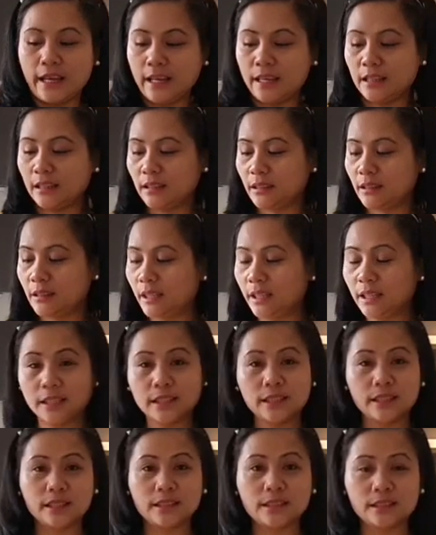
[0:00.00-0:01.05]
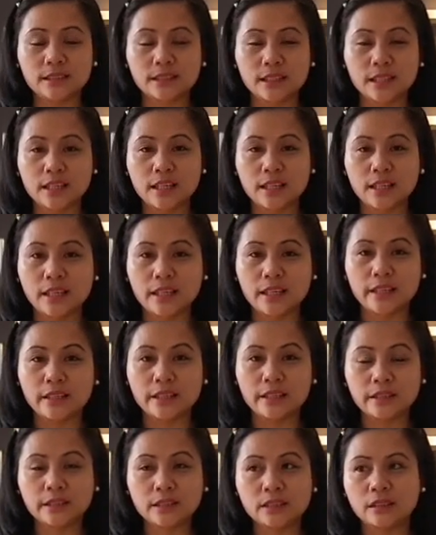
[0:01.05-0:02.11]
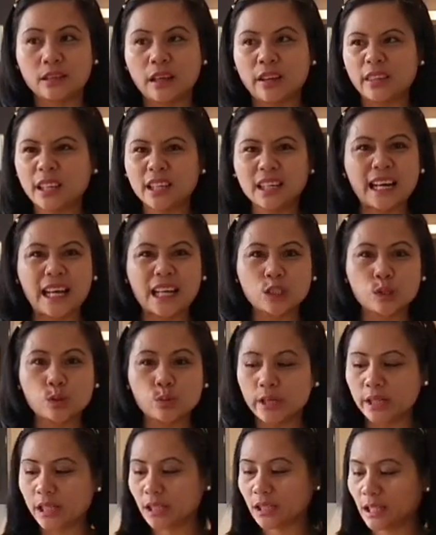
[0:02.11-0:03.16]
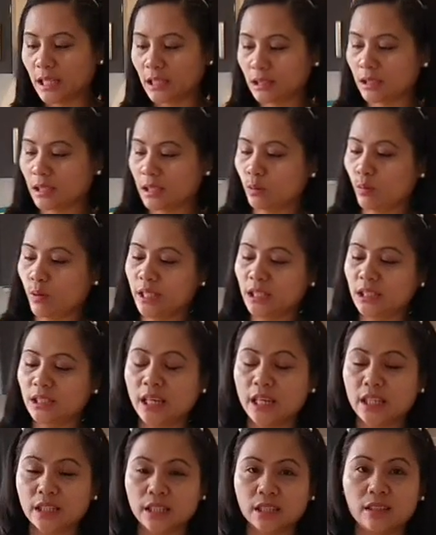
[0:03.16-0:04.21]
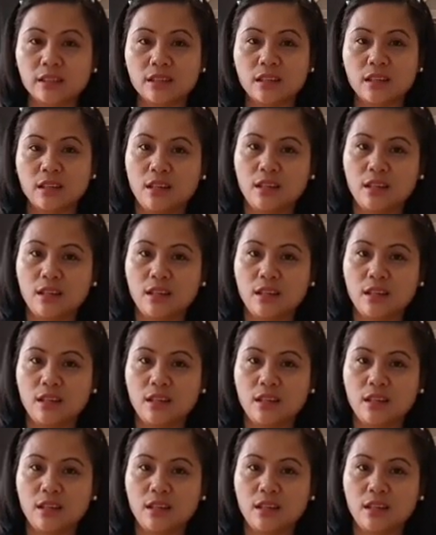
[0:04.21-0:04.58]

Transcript: and this is I think last week that's why it's getting